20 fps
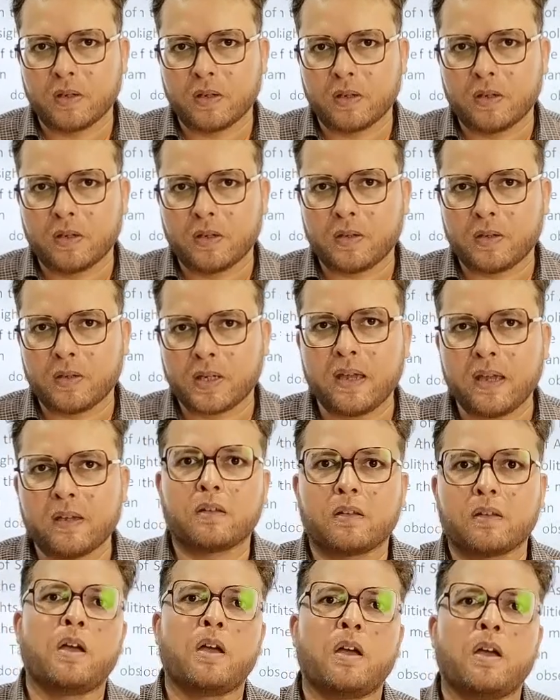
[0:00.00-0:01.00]

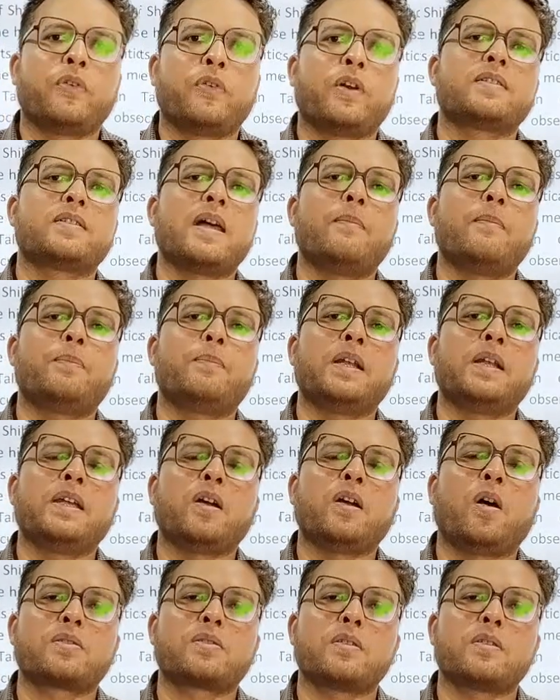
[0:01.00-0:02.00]
Okay, for example, he
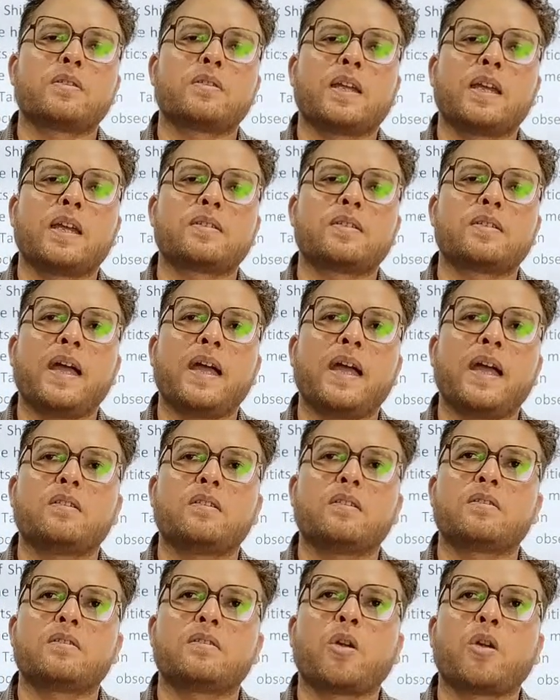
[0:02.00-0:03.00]
also says
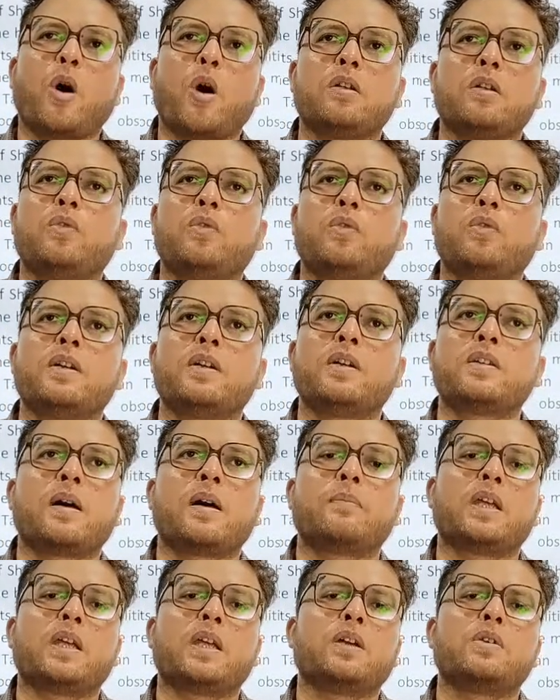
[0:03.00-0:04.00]
that salt was
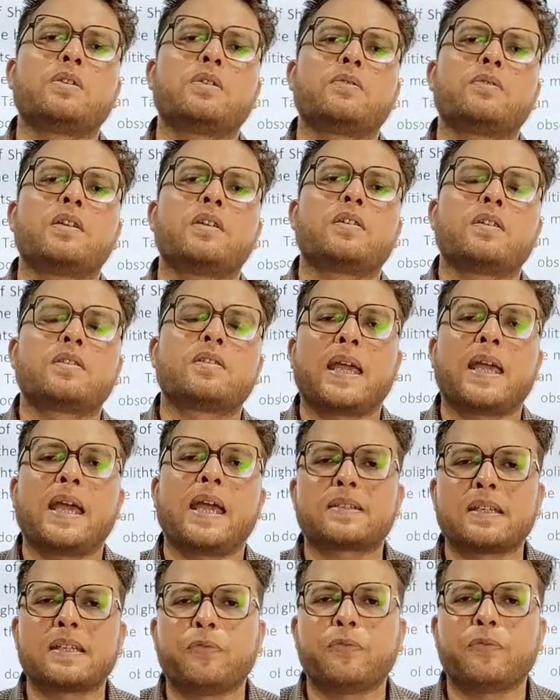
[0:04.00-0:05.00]
something which was
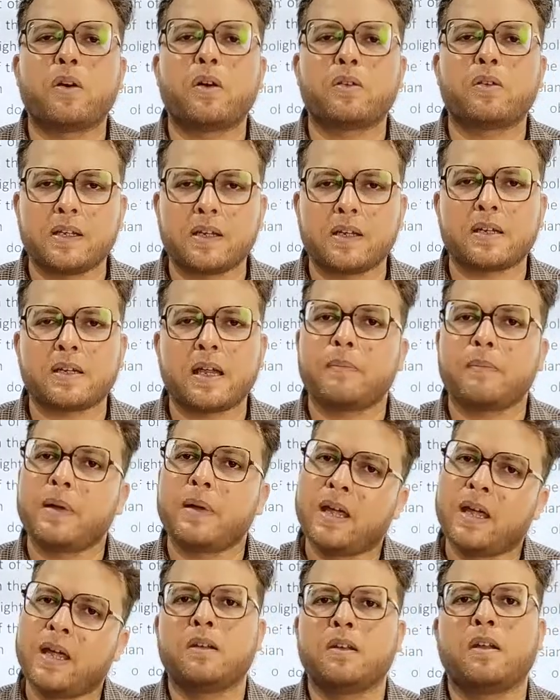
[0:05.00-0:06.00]
scarcely found in Assam,
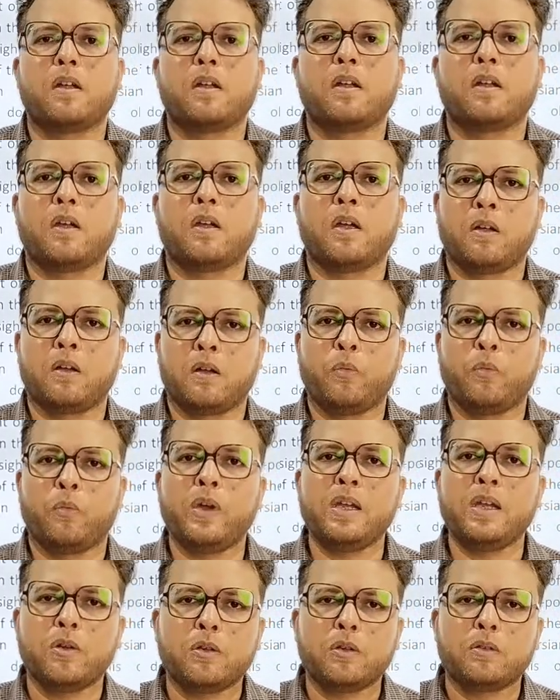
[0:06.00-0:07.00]
and
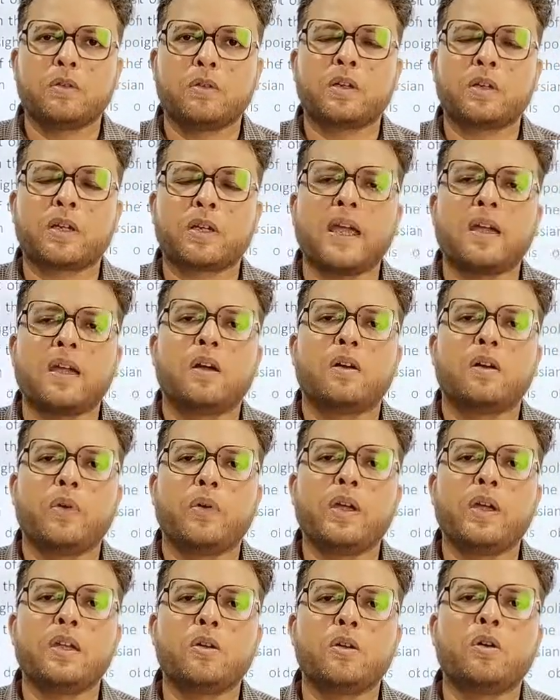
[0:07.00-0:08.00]
we
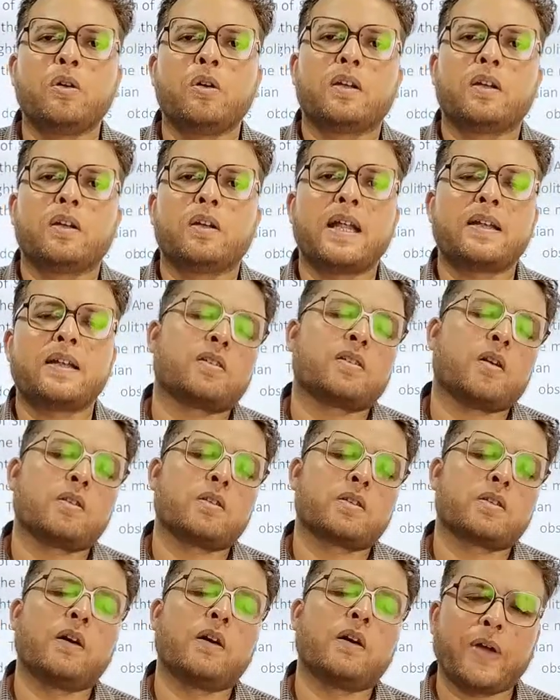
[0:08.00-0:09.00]
know that's
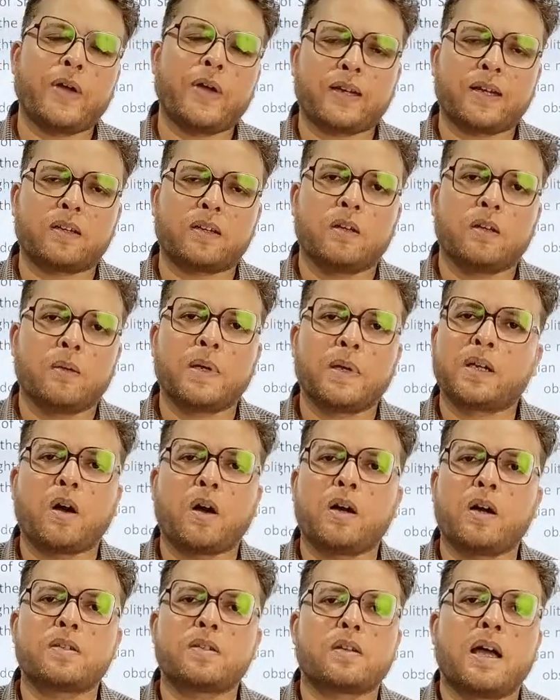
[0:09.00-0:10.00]
also a fact,
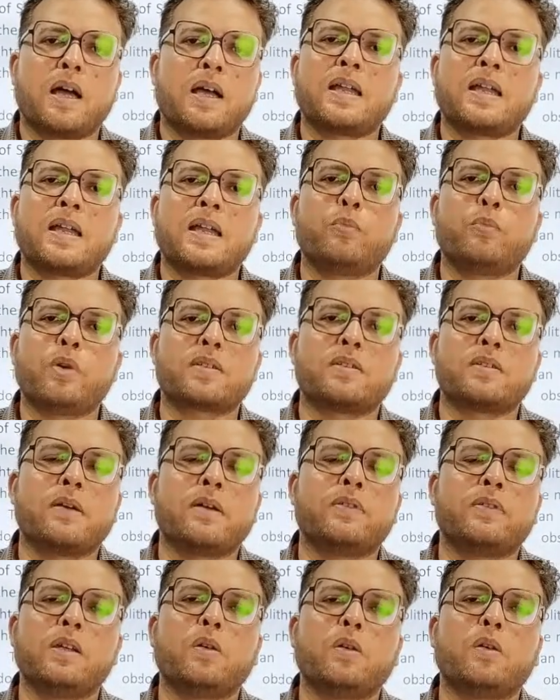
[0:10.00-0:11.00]
because Assam was
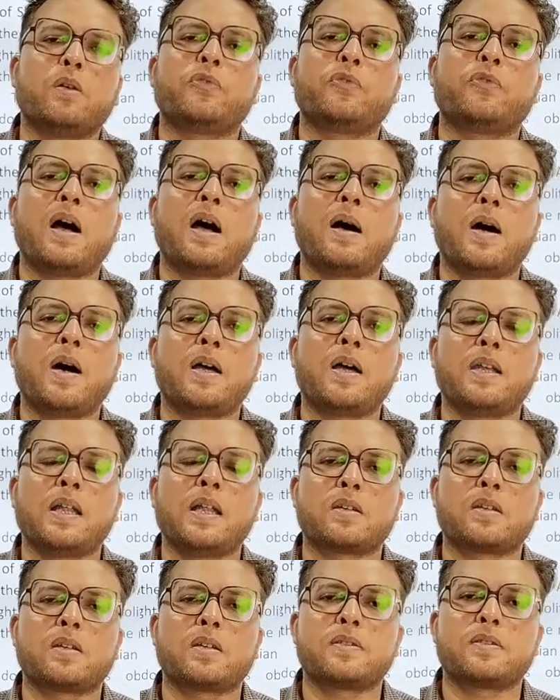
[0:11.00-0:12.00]
never known for
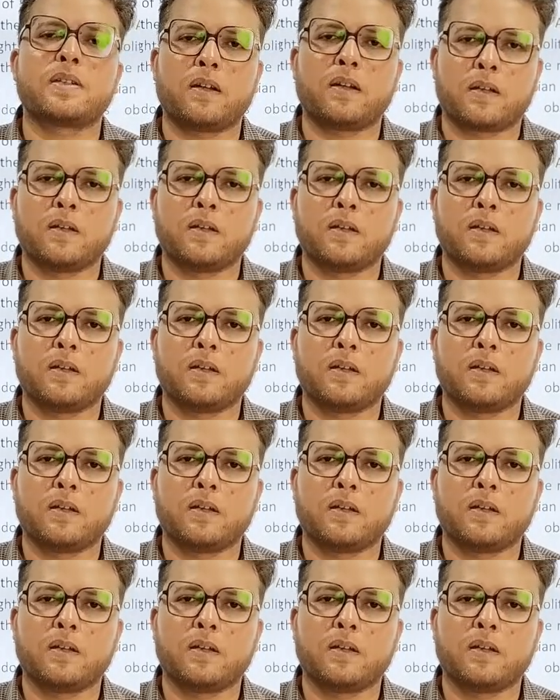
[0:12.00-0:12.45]
abundance of salt.